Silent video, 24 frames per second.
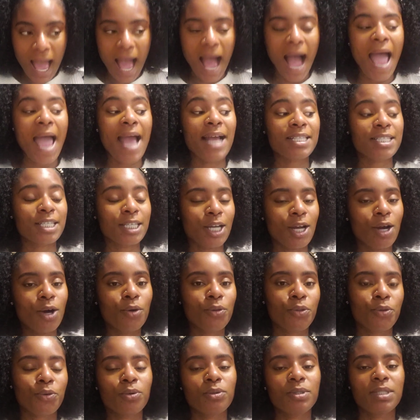I had to go
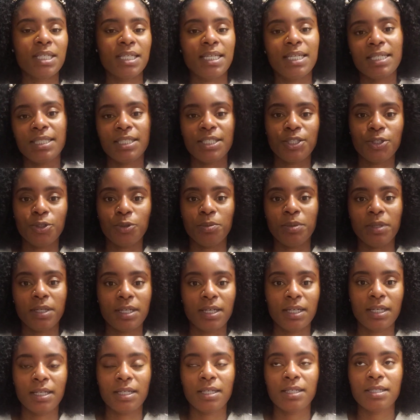through to get to,
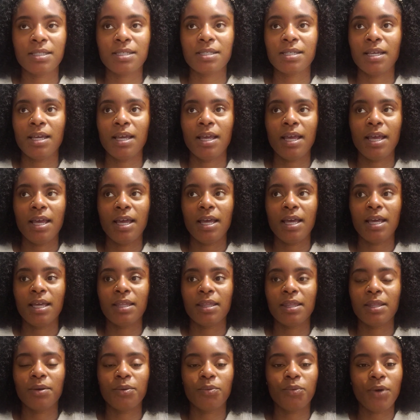because
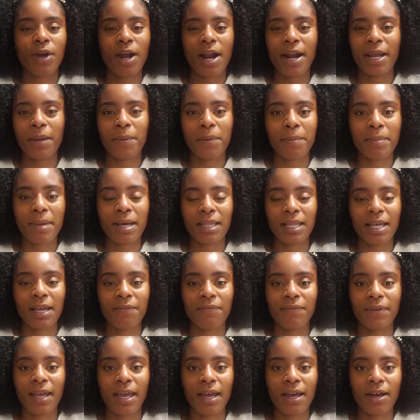where I am in my life
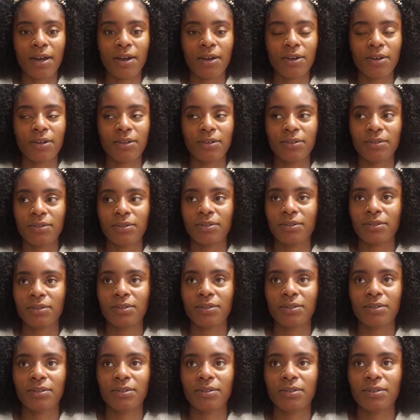now,
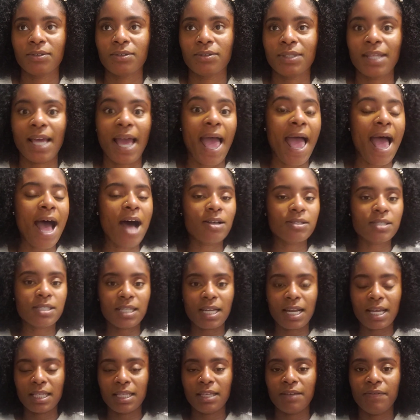the house that
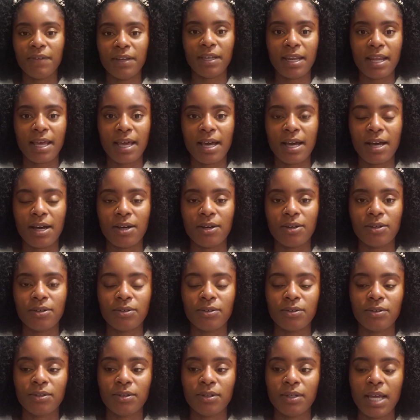I live in
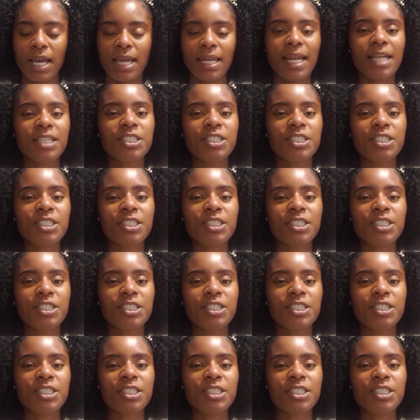now, and